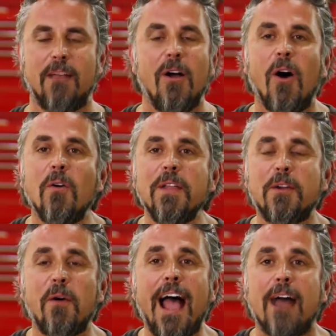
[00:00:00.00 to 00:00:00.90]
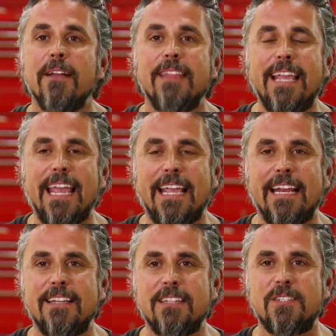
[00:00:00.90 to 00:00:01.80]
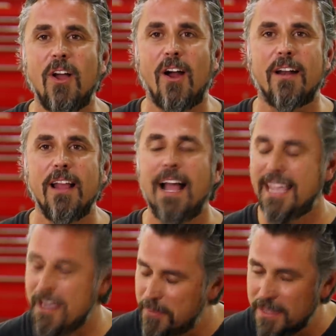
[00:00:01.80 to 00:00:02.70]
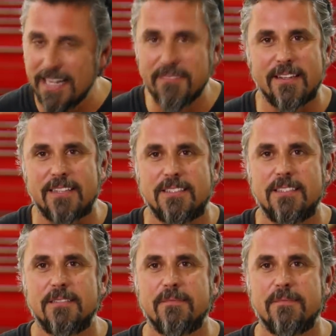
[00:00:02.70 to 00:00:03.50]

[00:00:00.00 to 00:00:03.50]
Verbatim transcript: up. Holy crap, they can't get it to start. I can't believe this.